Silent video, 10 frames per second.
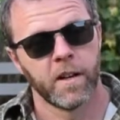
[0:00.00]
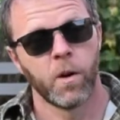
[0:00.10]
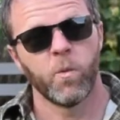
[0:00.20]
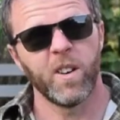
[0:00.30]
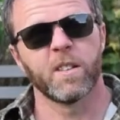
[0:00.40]

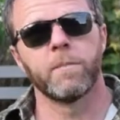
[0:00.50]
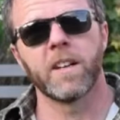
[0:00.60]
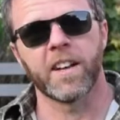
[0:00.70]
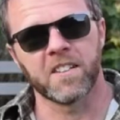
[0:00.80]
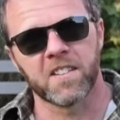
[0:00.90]
Well, it's a bit
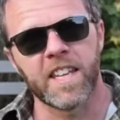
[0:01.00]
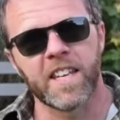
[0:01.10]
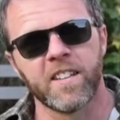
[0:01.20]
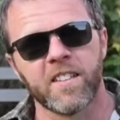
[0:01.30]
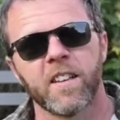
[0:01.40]
like
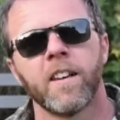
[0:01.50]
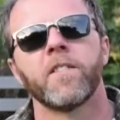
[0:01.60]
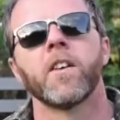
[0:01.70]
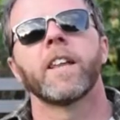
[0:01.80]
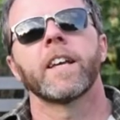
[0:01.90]
seeds
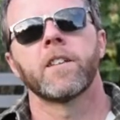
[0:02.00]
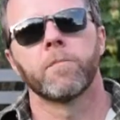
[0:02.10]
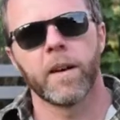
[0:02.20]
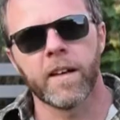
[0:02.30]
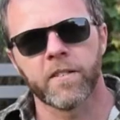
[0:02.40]
turning into
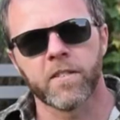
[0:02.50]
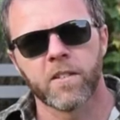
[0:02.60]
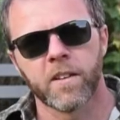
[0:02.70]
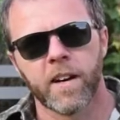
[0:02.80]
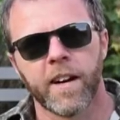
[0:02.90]
plants,
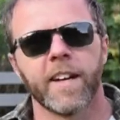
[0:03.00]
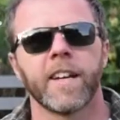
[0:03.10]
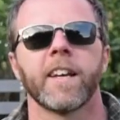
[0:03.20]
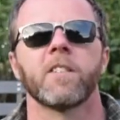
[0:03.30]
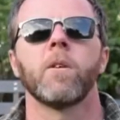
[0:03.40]
and
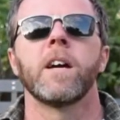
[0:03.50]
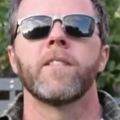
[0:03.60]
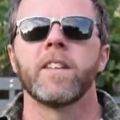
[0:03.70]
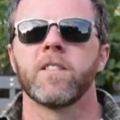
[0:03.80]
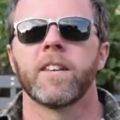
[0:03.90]
then guess what,
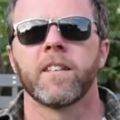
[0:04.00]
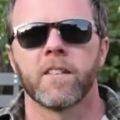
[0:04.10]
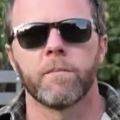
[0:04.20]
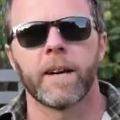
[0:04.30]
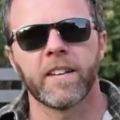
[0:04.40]
eventually they
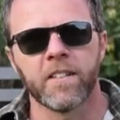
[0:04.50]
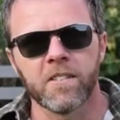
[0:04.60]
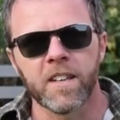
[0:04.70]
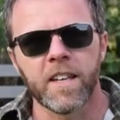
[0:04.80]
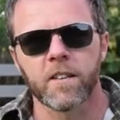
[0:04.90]
turn back into
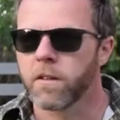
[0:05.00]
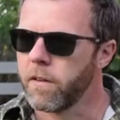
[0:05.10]
seeds.